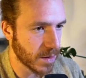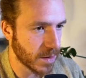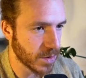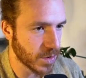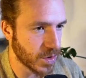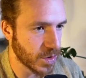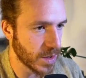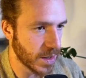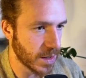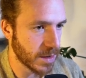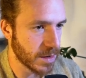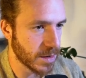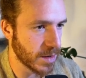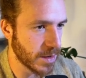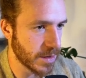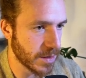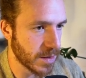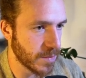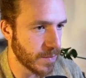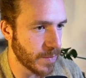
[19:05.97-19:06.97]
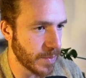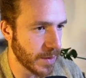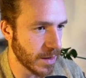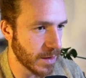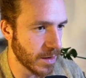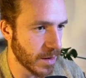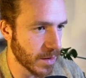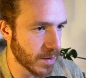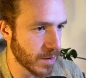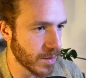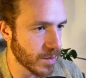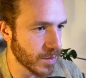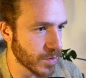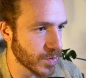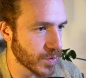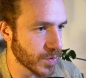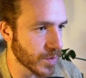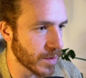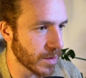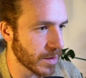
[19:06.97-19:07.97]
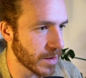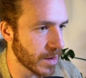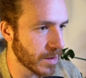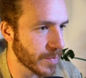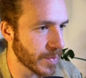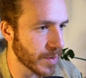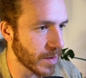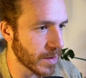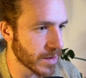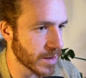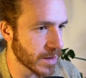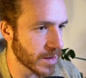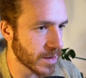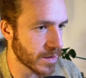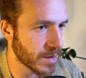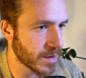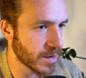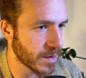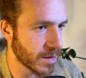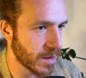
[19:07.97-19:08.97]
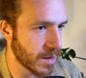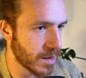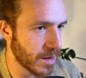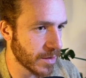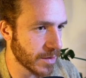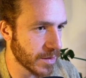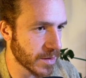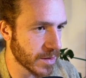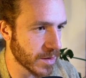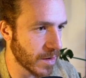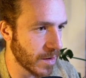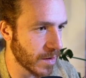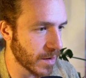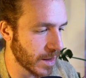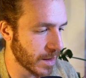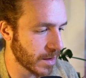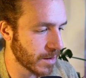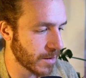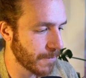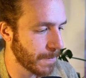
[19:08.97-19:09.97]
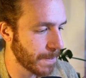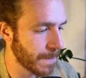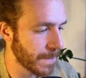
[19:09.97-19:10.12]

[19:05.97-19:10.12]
gentcp.controlling process on the socket,